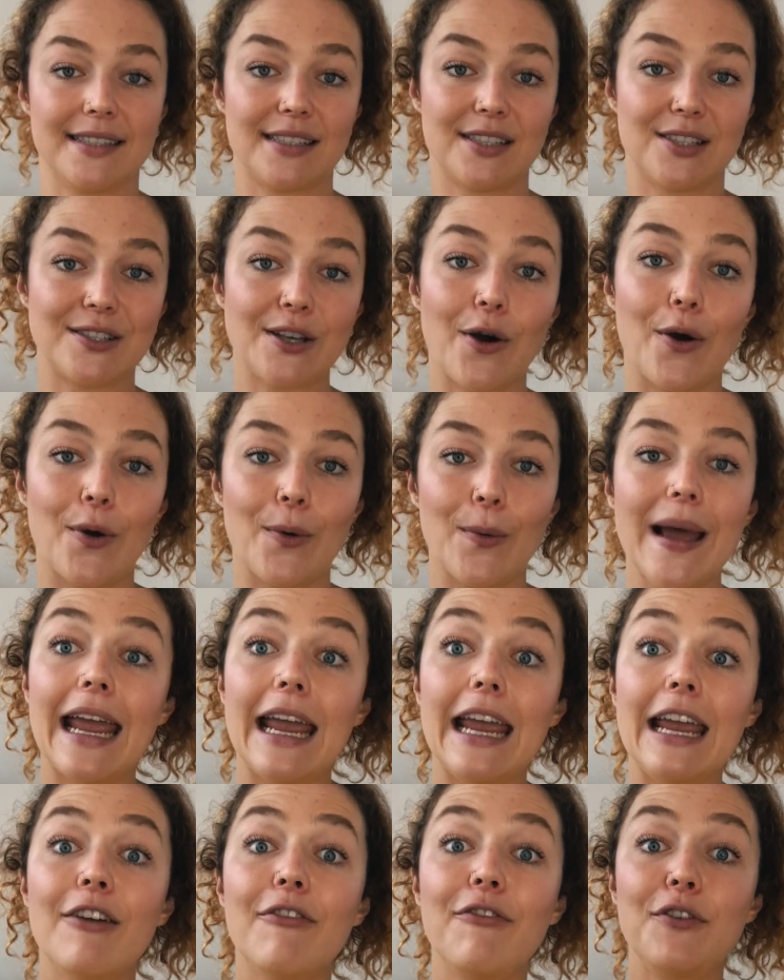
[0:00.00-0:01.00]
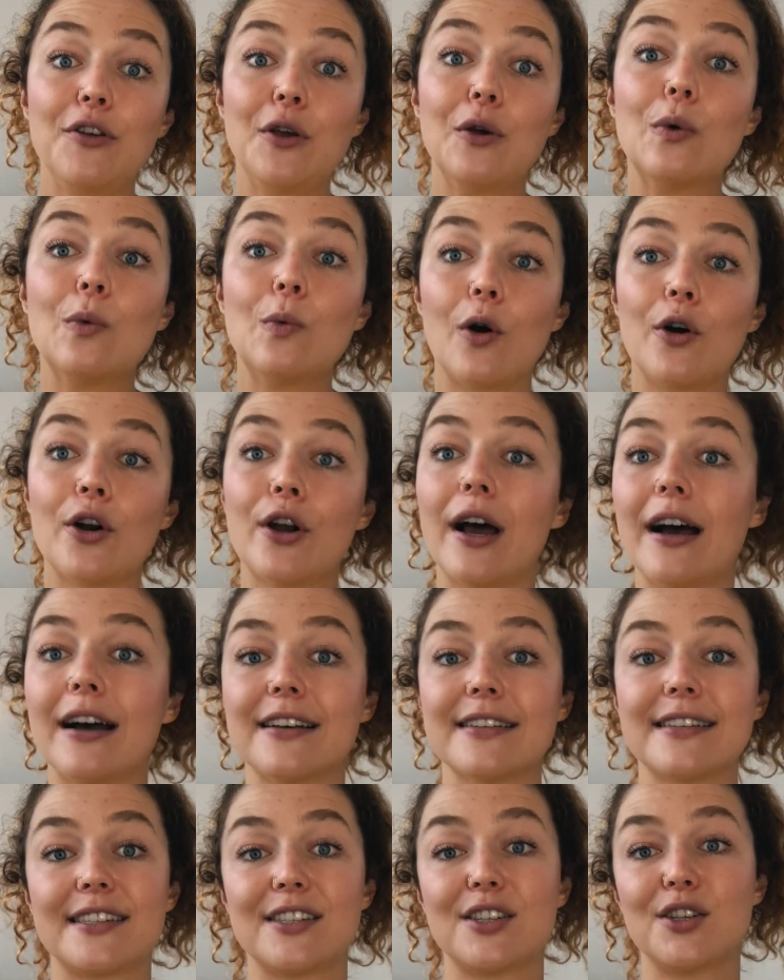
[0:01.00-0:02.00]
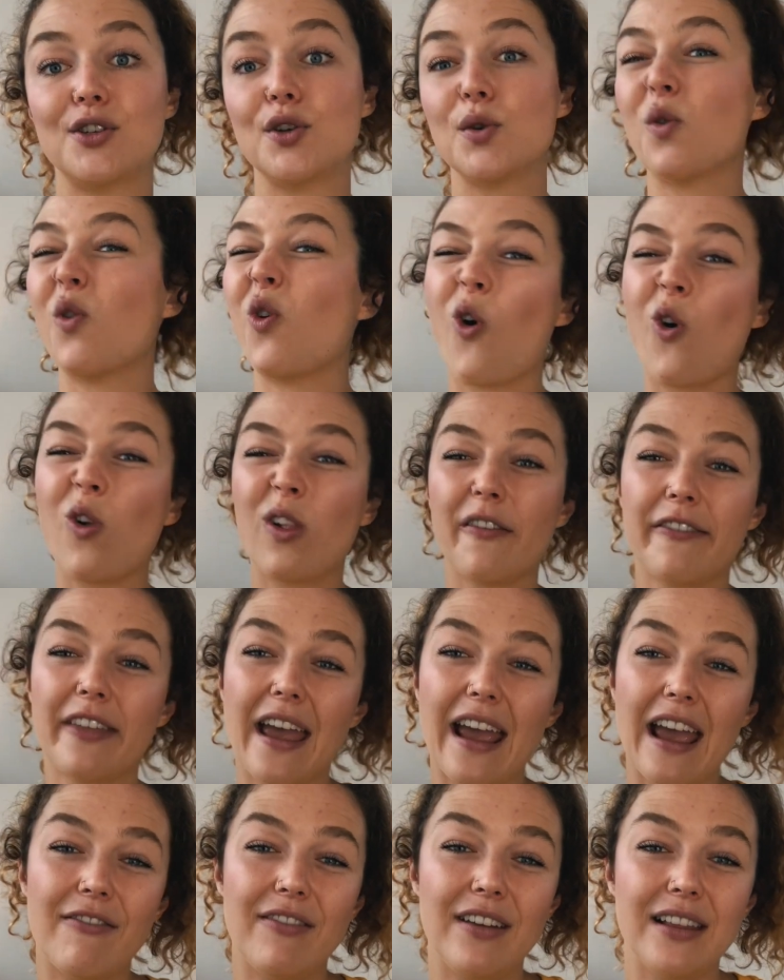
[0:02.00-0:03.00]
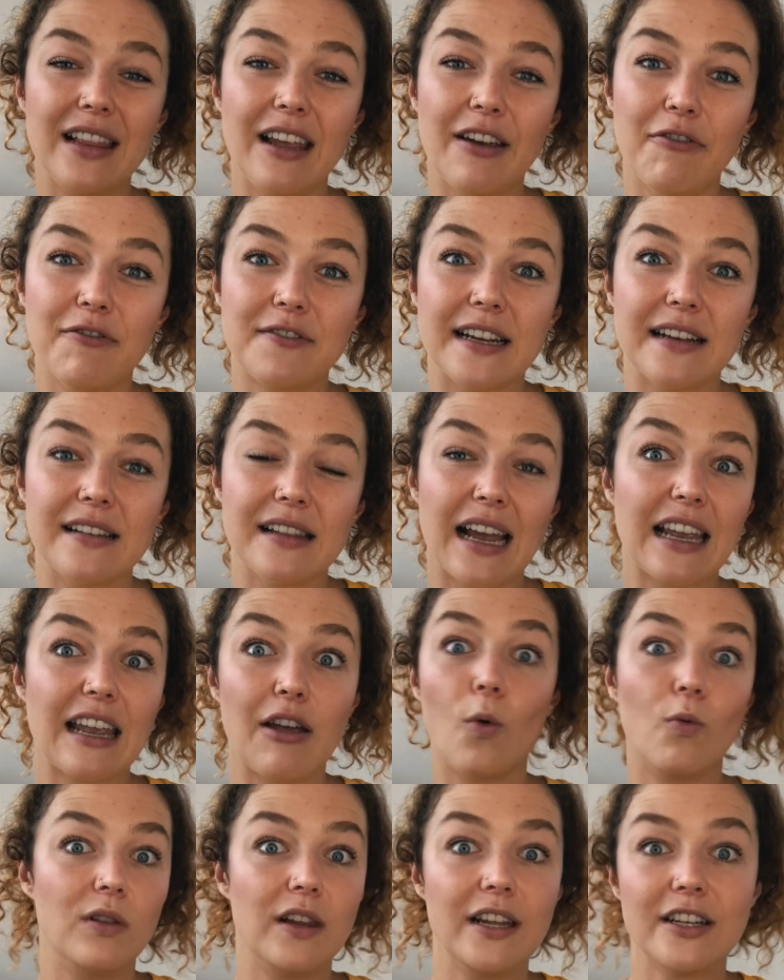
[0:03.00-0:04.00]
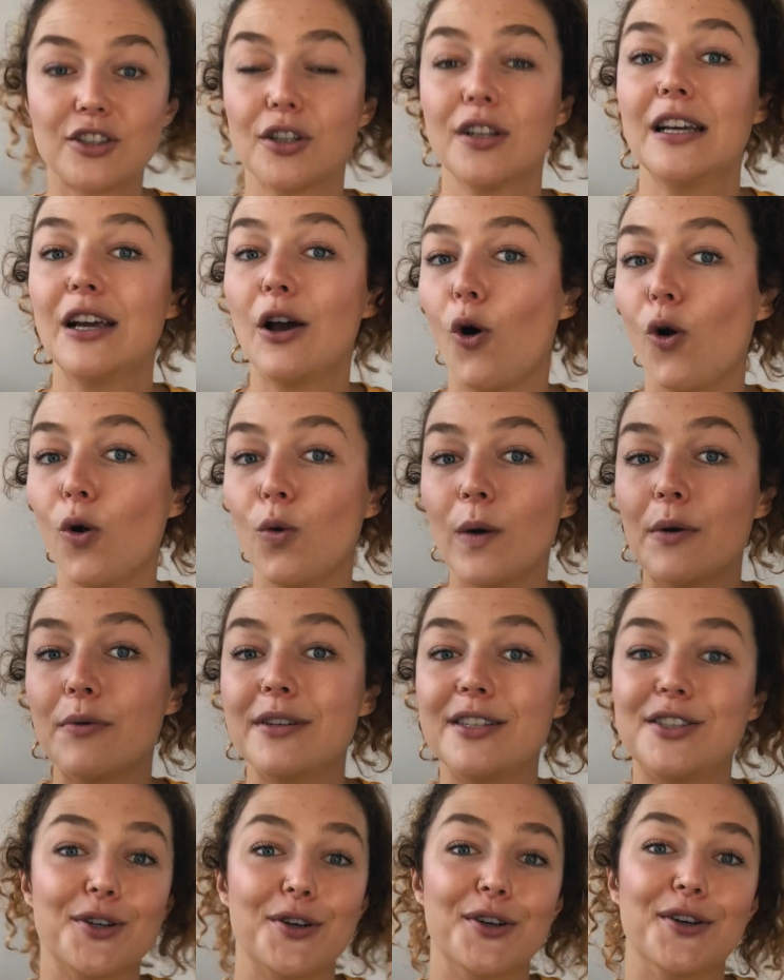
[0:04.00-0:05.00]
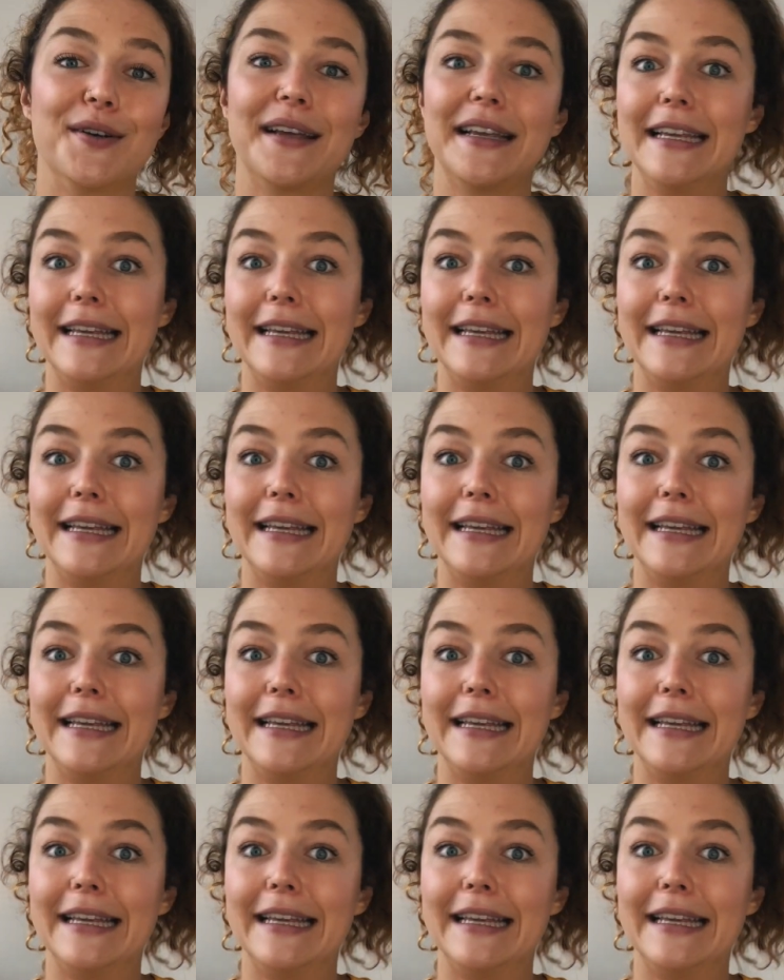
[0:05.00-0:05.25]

So if you want us to do all of the heavy lifting, like literally all we would do,